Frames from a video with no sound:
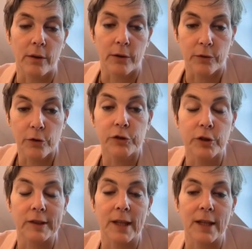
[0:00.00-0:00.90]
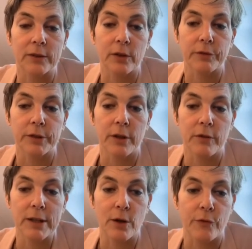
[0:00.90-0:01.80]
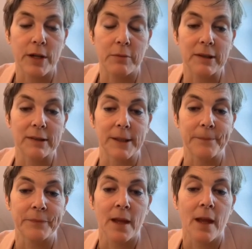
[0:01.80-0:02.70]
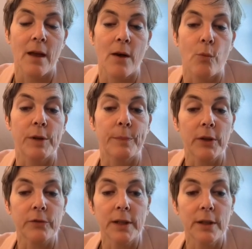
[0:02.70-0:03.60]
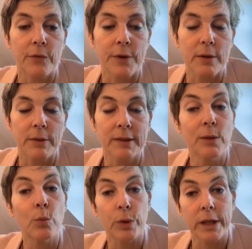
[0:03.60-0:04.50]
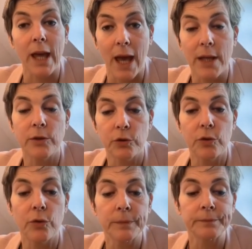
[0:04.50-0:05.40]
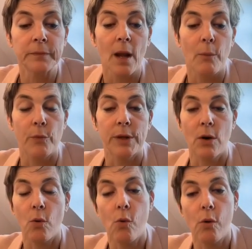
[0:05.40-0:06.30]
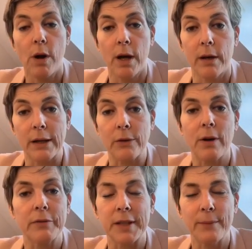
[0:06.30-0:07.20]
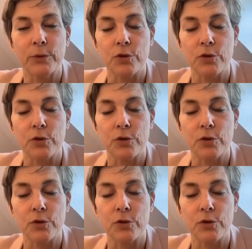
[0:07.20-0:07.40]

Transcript: good success of the radiofrequency. With pulse radiofrequency, we can do, we know, I don't have time to show